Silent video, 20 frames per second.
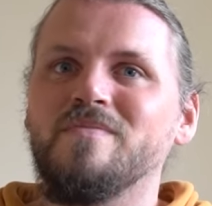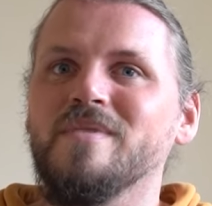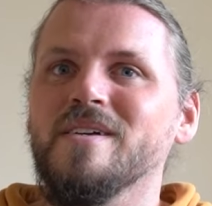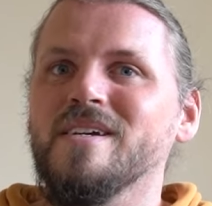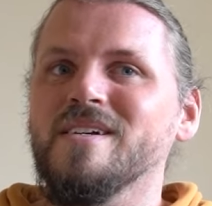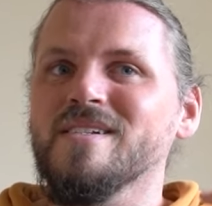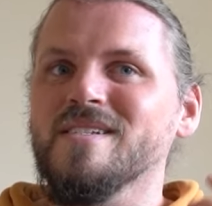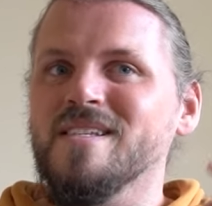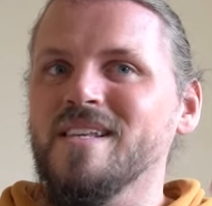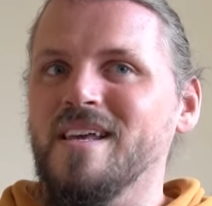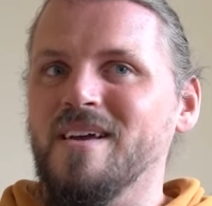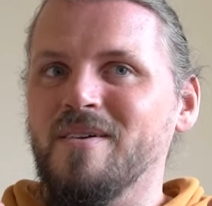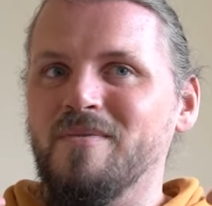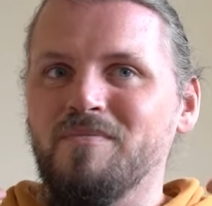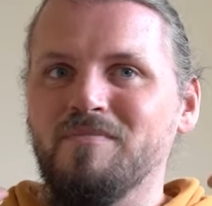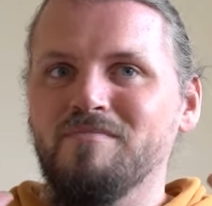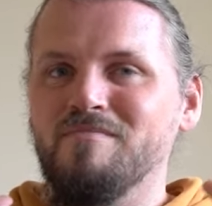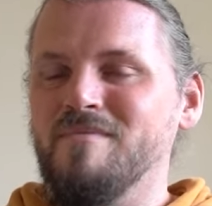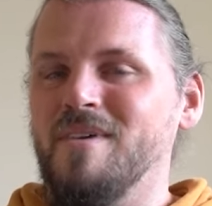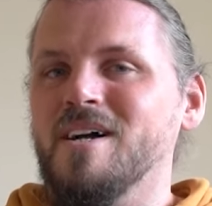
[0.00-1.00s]
because they're
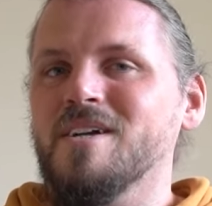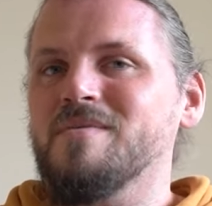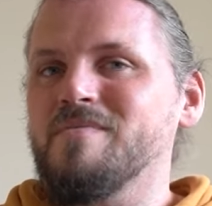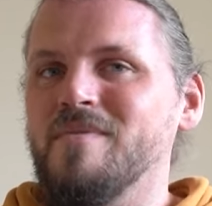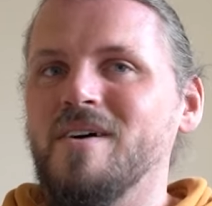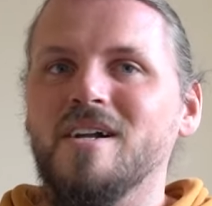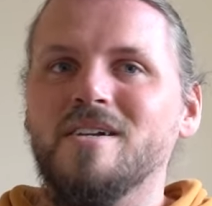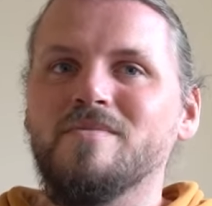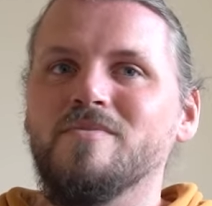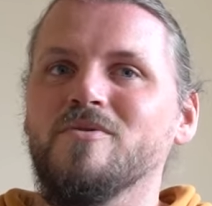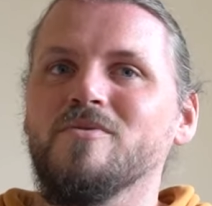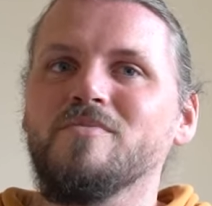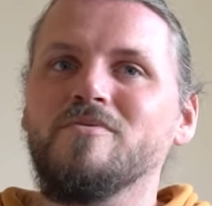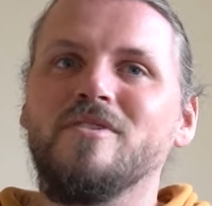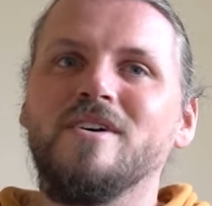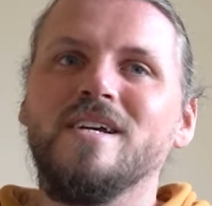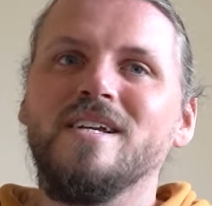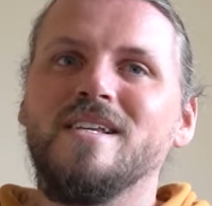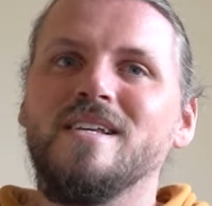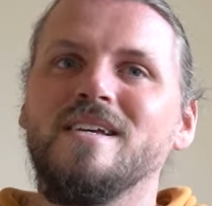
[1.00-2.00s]
much more
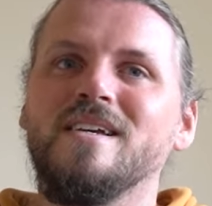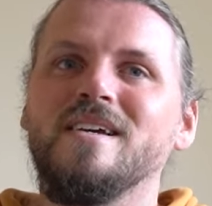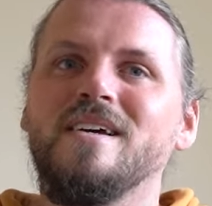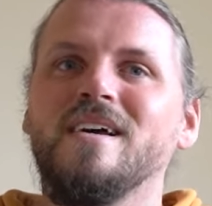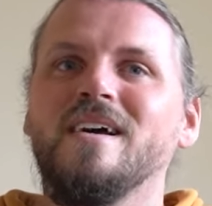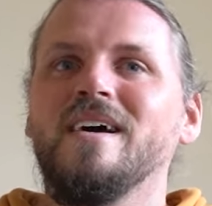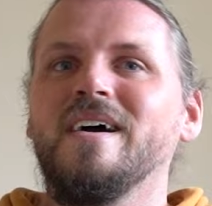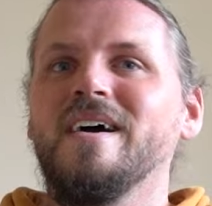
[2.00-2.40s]
pricey